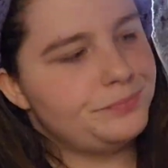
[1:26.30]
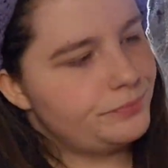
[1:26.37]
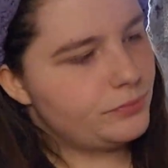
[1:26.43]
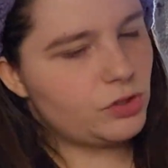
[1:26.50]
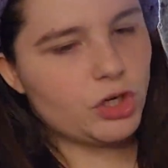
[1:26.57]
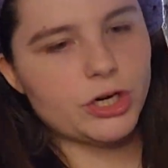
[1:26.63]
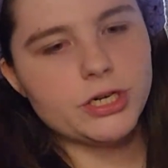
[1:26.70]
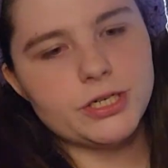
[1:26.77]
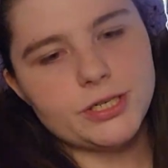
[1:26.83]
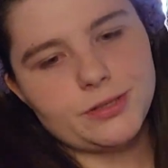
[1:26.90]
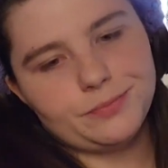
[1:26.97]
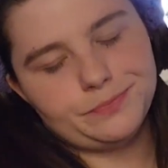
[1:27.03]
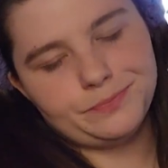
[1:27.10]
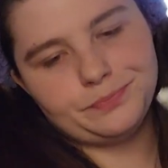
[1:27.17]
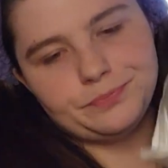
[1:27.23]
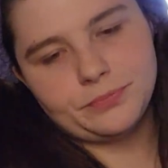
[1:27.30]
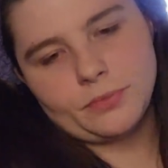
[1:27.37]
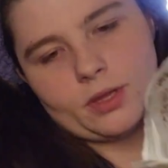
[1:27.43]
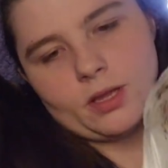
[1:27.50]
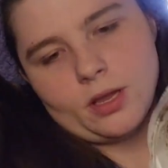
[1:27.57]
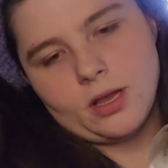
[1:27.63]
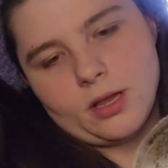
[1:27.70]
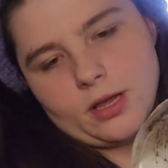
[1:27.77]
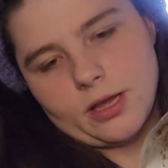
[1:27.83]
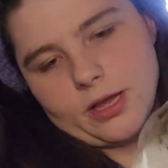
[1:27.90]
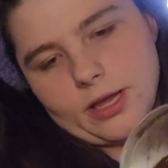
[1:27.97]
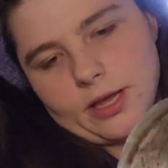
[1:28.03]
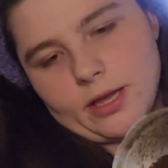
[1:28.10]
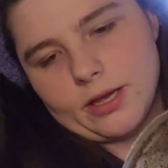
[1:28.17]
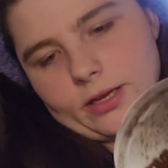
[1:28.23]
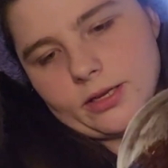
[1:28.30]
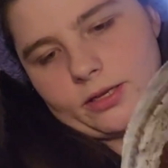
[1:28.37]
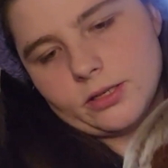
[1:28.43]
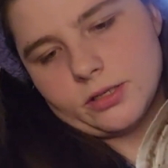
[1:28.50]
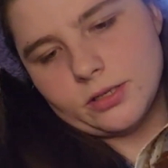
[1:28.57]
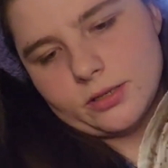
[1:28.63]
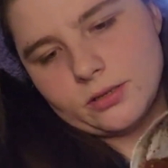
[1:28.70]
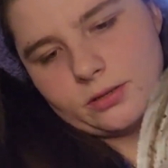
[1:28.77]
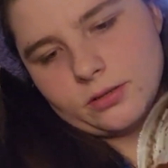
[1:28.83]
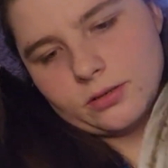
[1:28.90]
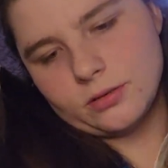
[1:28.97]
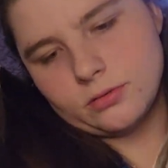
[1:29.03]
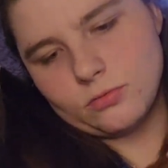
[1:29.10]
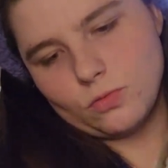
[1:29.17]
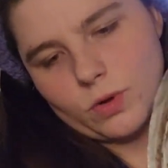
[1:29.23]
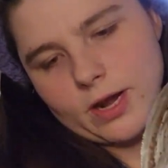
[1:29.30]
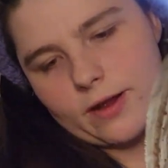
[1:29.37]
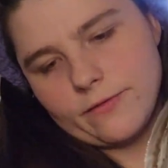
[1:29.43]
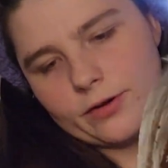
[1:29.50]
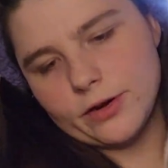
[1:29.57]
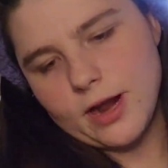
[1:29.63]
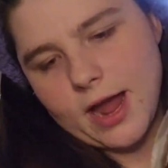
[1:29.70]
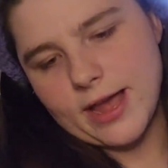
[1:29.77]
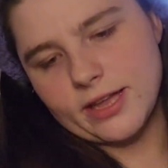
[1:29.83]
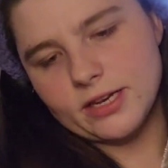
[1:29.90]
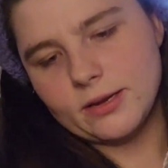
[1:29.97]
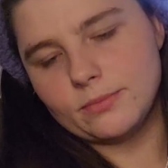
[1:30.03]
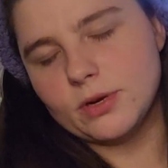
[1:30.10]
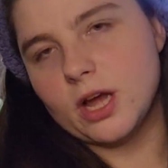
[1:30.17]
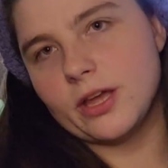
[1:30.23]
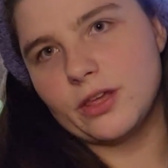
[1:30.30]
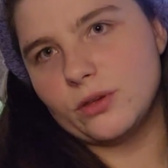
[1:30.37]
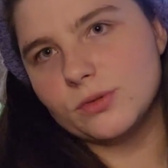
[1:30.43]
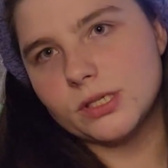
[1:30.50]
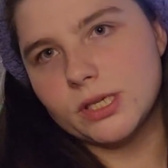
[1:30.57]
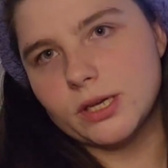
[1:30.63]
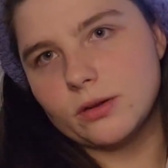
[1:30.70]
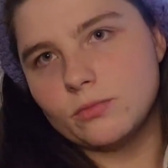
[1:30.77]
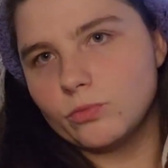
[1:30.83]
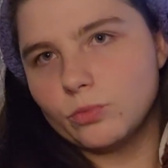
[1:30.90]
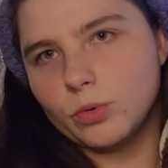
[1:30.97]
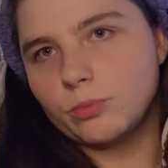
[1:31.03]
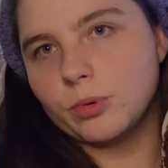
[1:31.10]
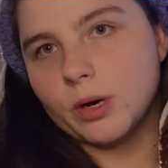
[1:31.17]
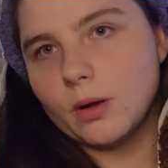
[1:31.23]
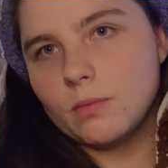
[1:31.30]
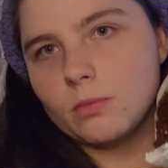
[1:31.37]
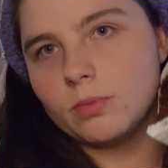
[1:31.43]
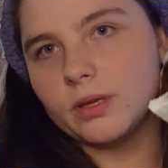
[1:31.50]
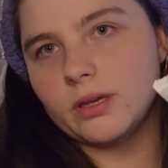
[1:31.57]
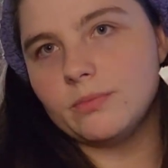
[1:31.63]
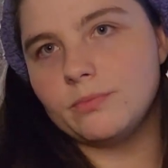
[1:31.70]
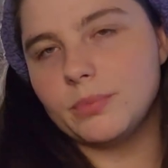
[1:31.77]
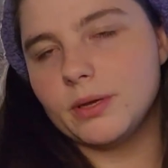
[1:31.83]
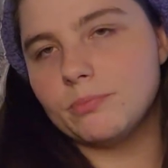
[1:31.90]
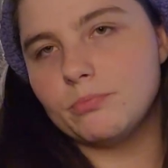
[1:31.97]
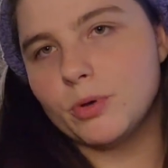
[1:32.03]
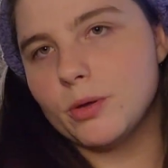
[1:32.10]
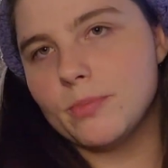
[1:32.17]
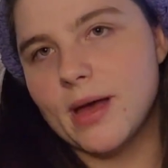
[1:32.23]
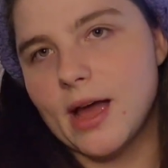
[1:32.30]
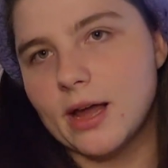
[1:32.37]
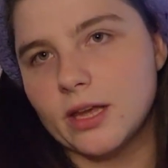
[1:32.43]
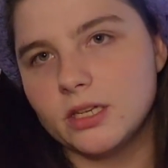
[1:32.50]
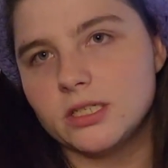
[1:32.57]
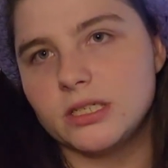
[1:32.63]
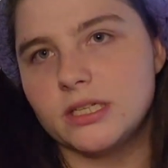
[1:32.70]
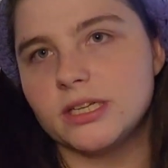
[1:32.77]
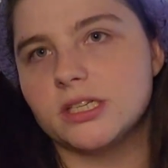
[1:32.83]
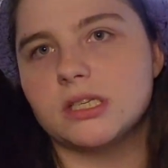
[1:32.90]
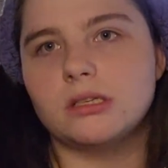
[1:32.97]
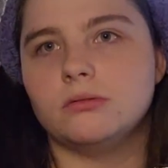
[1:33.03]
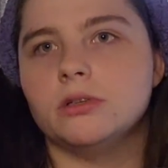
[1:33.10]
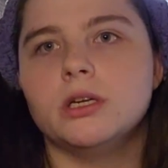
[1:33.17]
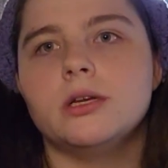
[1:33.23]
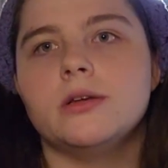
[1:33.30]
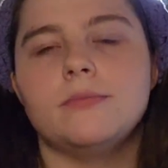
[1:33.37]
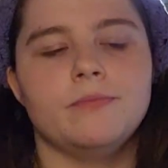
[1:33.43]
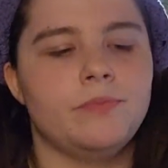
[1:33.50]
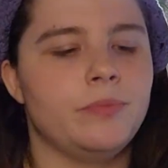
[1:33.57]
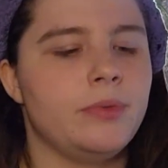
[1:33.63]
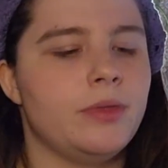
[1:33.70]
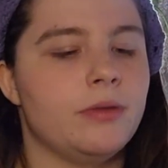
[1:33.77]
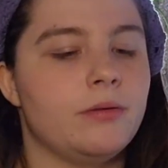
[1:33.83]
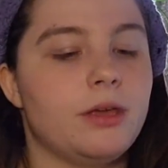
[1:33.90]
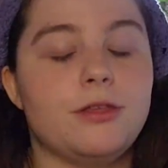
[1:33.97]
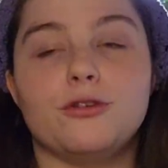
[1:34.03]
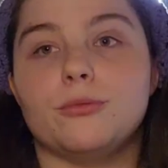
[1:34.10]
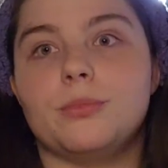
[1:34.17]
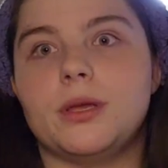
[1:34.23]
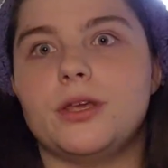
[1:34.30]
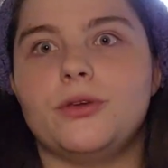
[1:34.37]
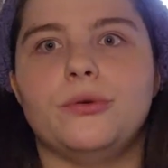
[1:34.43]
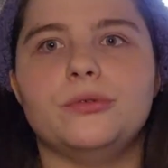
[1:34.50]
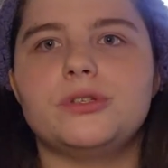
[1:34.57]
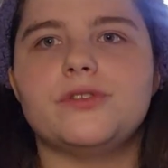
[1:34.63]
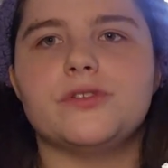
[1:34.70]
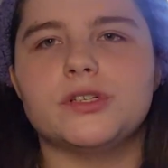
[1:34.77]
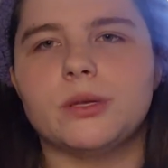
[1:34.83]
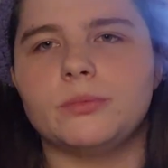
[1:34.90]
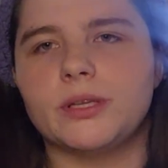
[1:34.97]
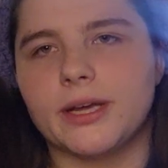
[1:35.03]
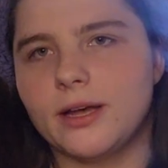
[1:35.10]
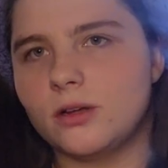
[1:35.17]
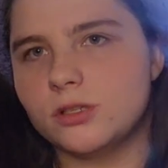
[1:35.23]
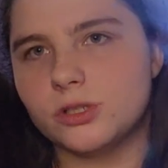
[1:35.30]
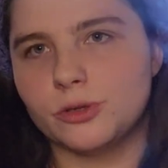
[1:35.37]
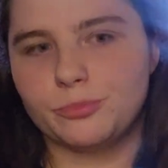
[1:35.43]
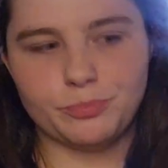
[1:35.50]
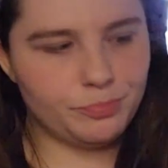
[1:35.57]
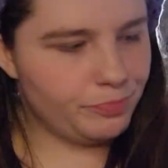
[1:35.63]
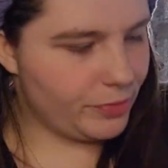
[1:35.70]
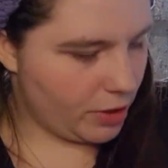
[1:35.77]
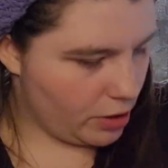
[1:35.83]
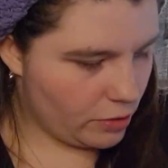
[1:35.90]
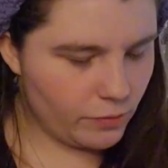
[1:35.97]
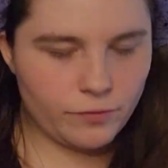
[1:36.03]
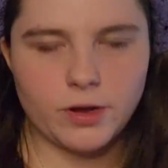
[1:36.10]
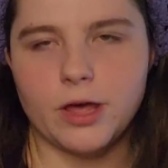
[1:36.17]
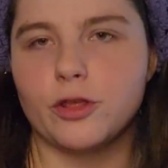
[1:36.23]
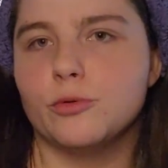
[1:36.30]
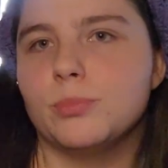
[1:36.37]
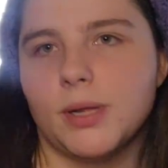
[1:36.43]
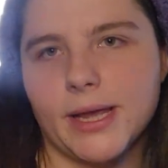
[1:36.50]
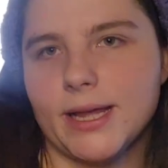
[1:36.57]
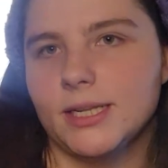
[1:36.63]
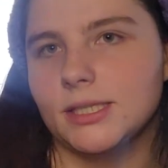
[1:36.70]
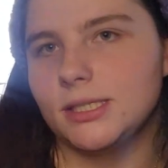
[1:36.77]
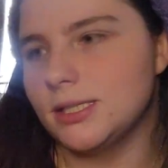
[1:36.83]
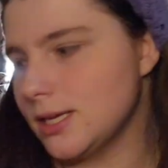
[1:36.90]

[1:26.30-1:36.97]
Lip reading: dirt, and whatever I end up not using will probably be put back into this and either be used for something else or, you know, other plants,